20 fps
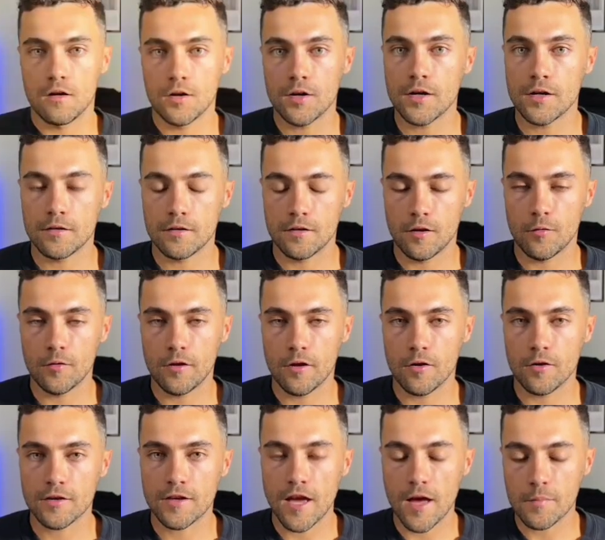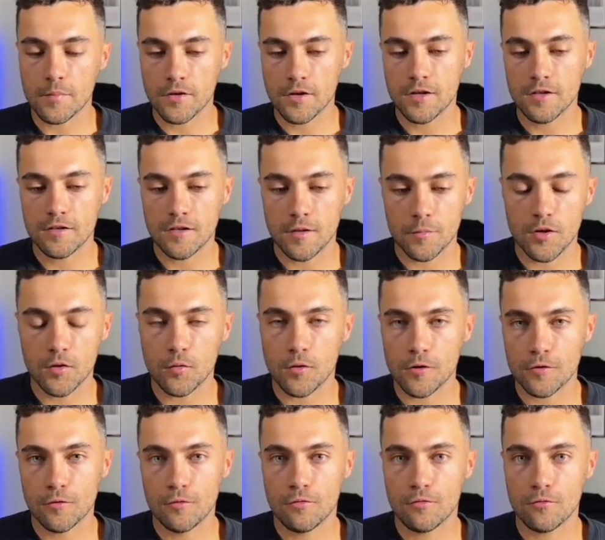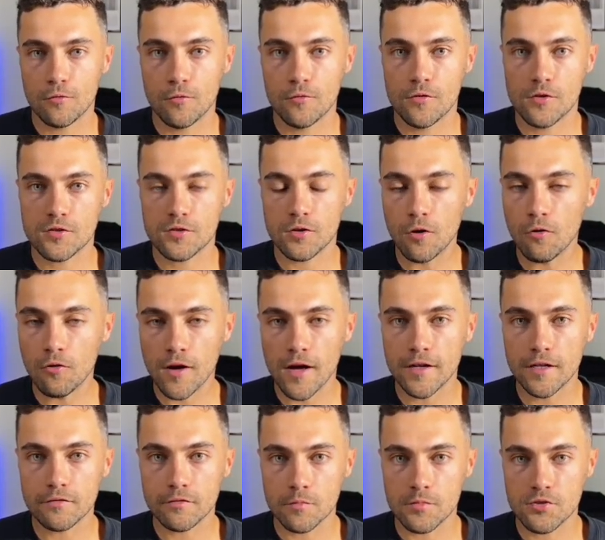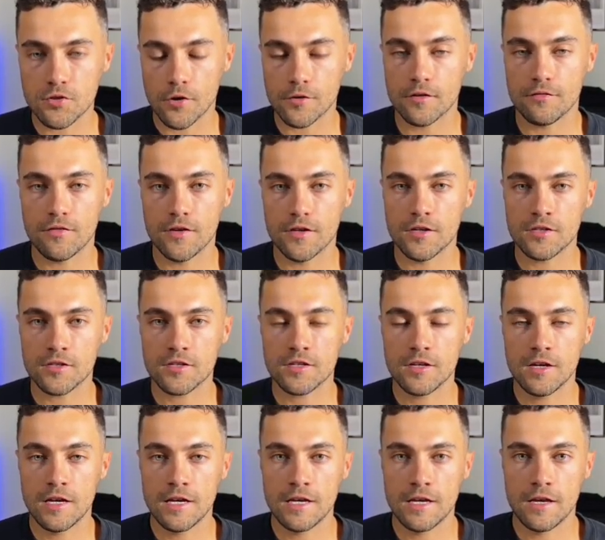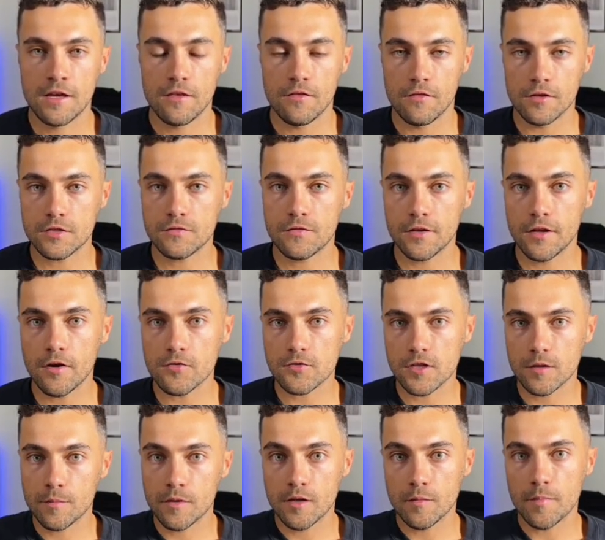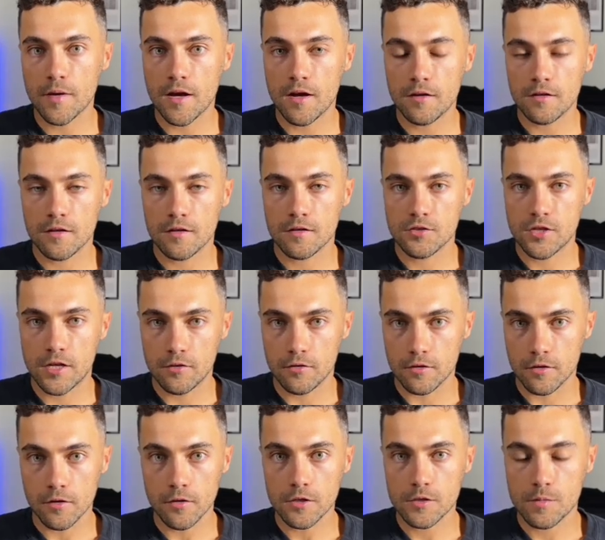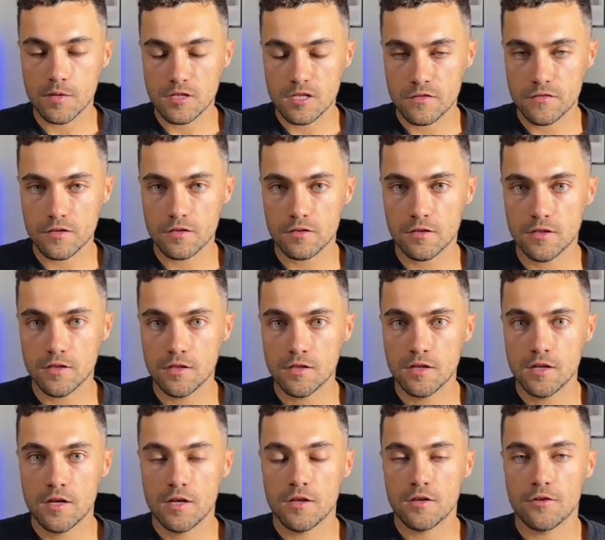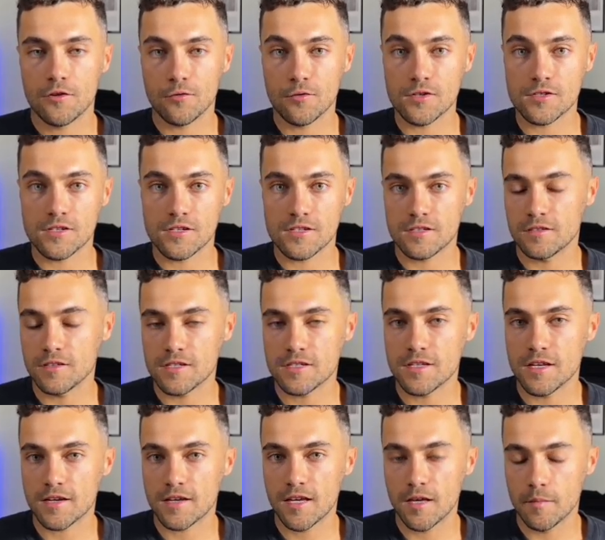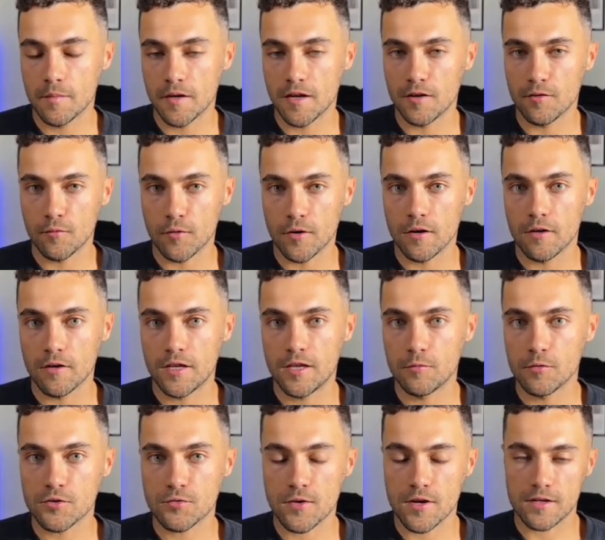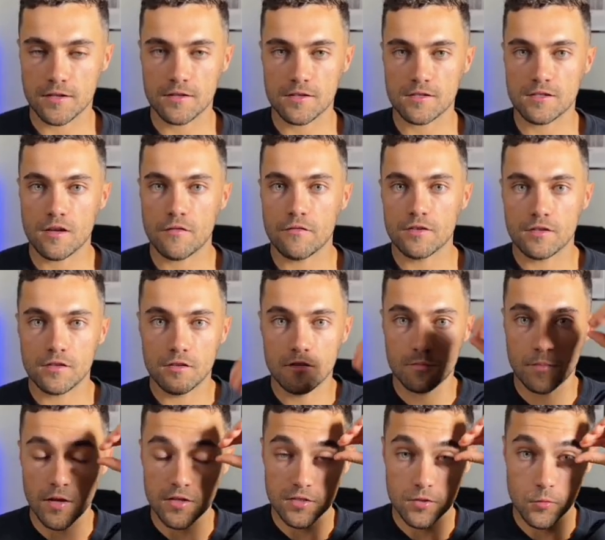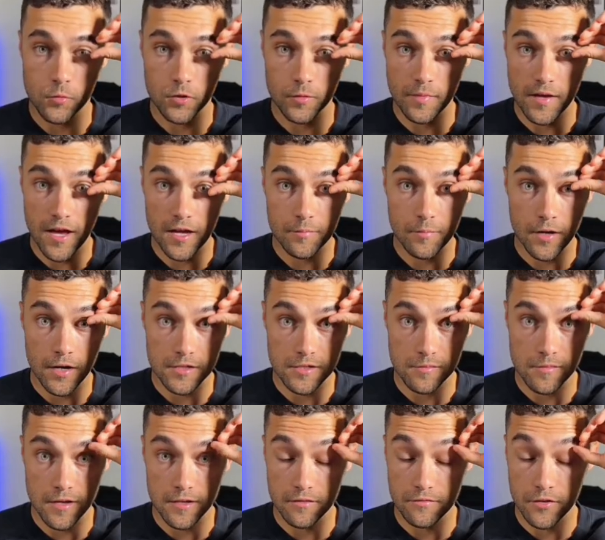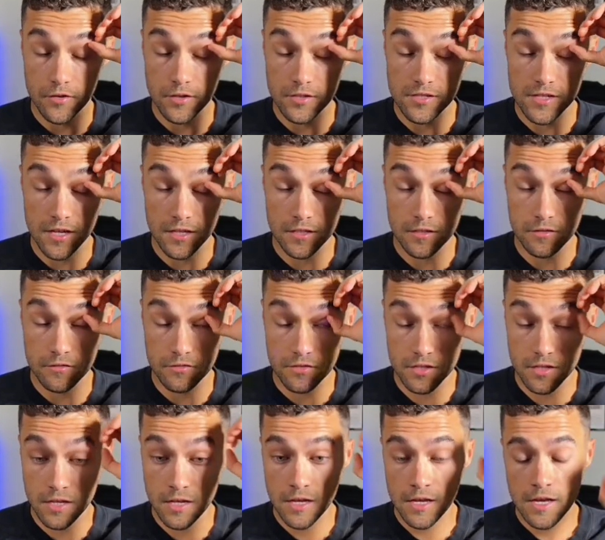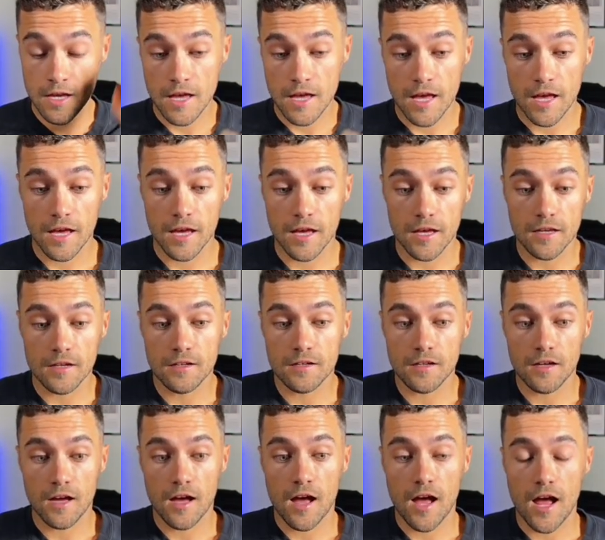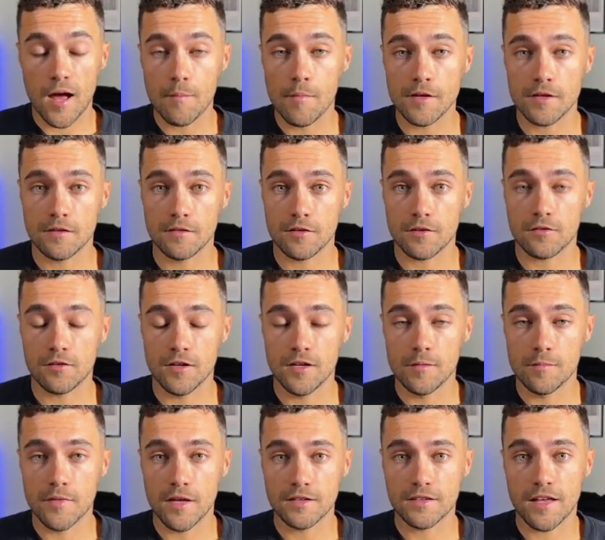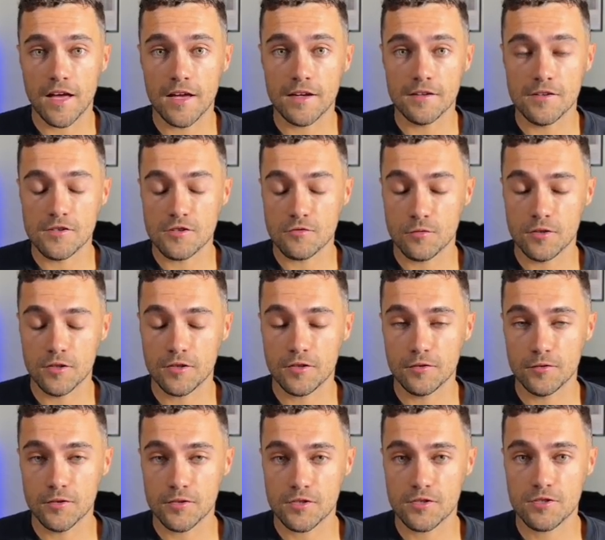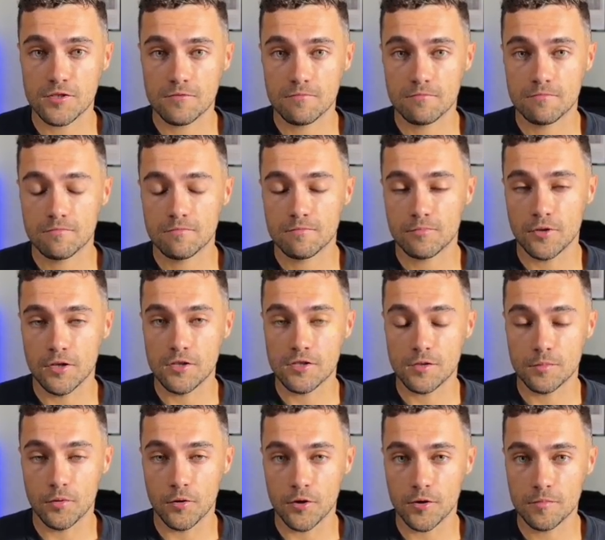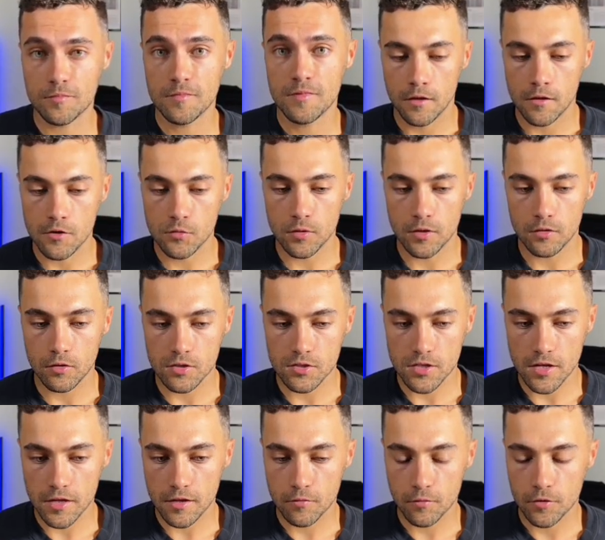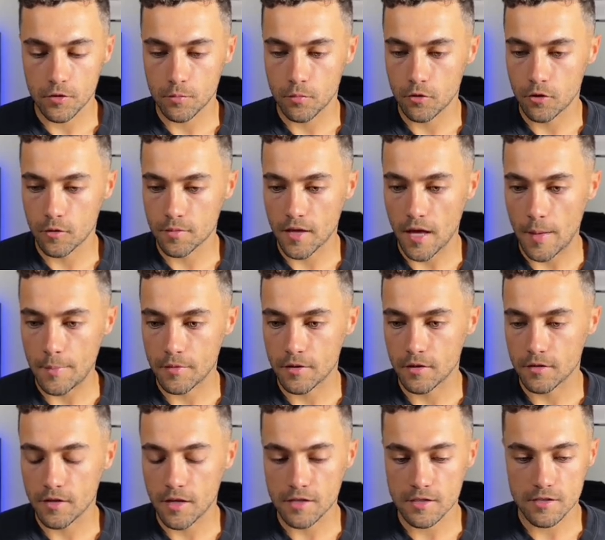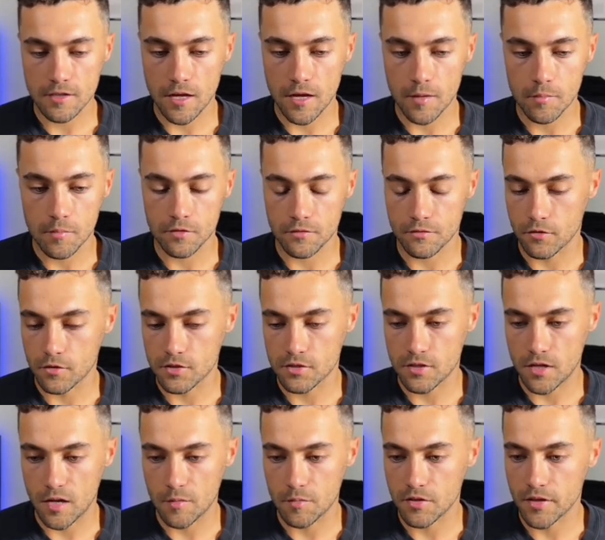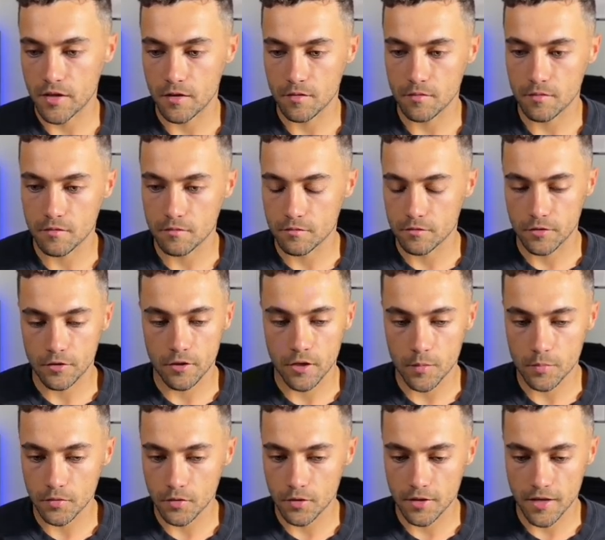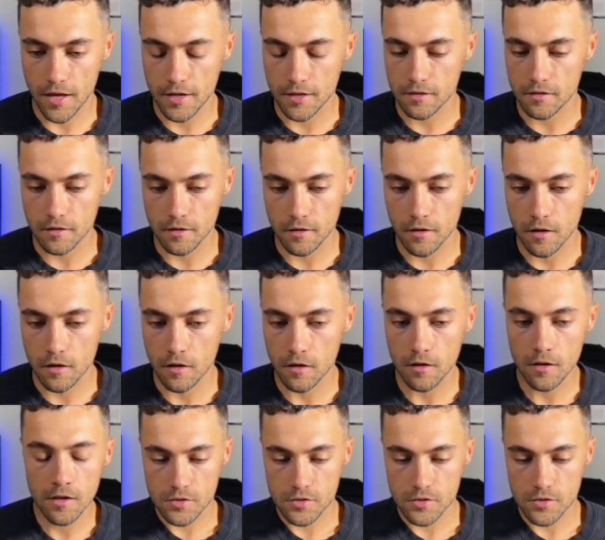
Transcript: All right, here we are in CapCut. I'm going to walk you through this whole edit from start to finish. This video is going to be about Jalen Hurts specifically. There was this list that came out where he was ranked the 17th best quarterback by some NFL executives, and I'm making the claim that that is a ridiculous place to put him. Here's what it looks like when you pull up CapCut desktop for the first time without really uploading anything at all.